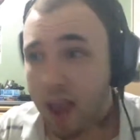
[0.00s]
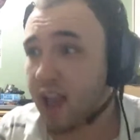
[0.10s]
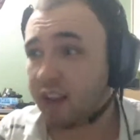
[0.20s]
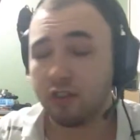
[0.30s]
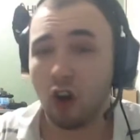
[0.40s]

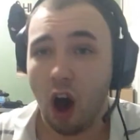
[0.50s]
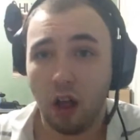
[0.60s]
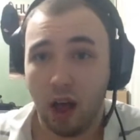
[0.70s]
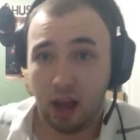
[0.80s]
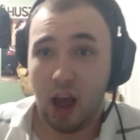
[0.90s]
It's not
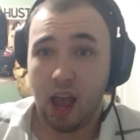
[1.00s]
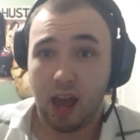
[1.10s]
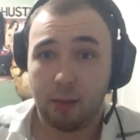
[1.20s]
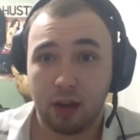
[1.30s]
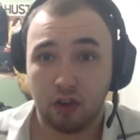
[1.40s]
like I
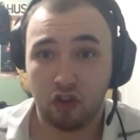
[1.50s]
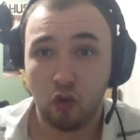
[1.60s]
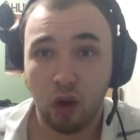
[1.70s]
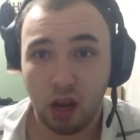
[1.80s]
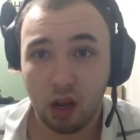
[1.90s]
had been
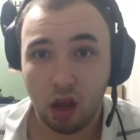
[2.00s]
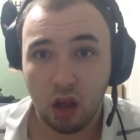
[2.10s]
shooting.